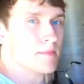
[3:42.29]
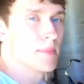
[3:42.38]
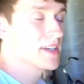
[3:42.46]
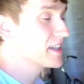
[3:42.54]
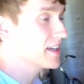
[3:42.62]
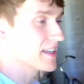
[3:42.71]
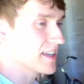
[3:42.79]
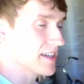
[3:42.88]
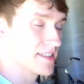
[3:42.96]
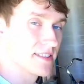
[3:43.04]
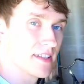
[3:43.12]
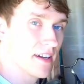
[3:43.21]
But in any
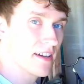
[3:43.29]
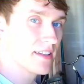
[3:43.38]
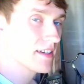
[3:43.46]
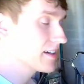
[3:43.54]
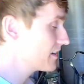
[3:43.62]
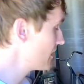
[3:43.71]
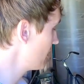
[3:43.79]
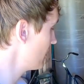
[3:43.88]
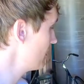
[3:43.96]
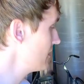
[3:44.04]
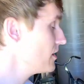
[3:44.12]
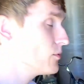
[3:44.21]
case, I got
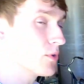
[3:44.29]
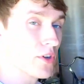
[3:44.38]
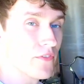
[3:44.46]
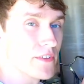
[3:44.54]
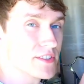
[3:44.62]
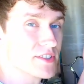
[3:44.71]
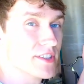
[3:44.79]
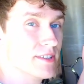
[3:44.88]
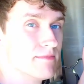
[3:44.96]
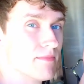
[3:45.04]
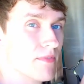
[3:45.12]
a new oil filter.